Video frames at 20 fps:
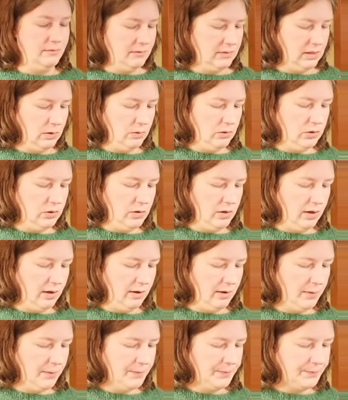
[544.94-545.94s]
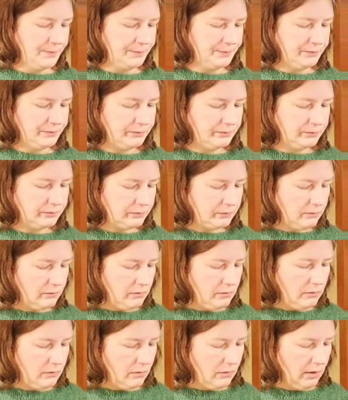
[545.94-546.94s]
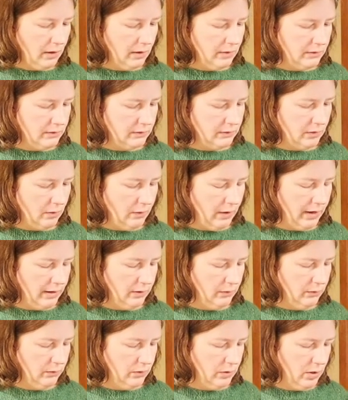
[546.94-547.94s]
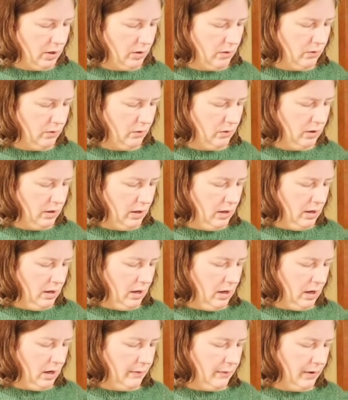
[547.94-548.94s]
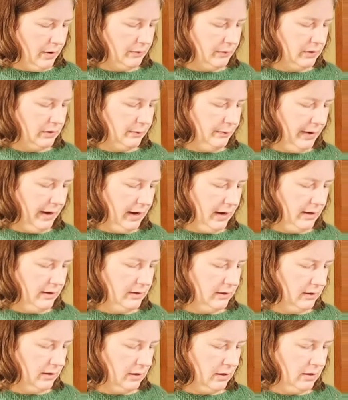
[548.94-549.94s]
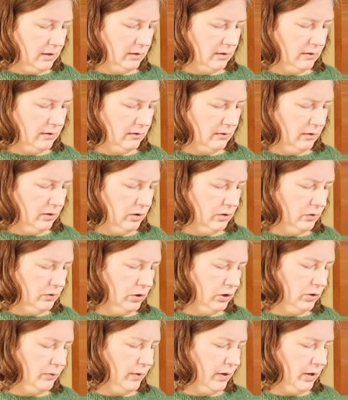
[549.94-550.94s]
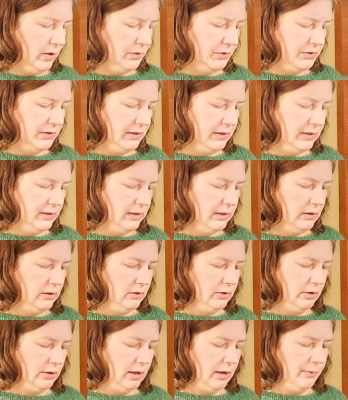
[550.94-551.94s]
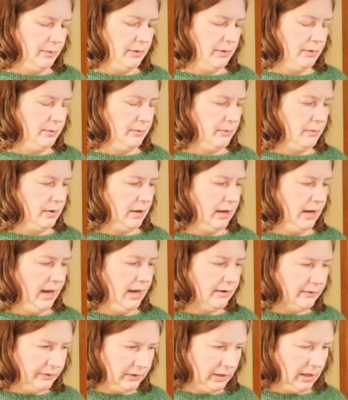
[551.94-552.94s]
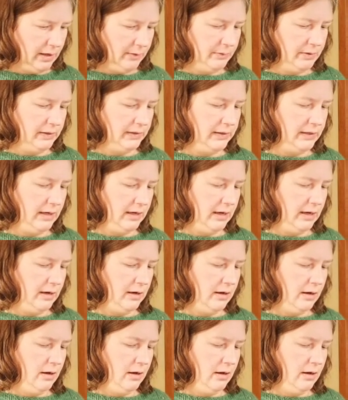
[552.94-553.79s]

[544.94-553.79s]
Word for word: what you think. So I don't know. I was a bad YouTube host and didn't look up ahead of time to see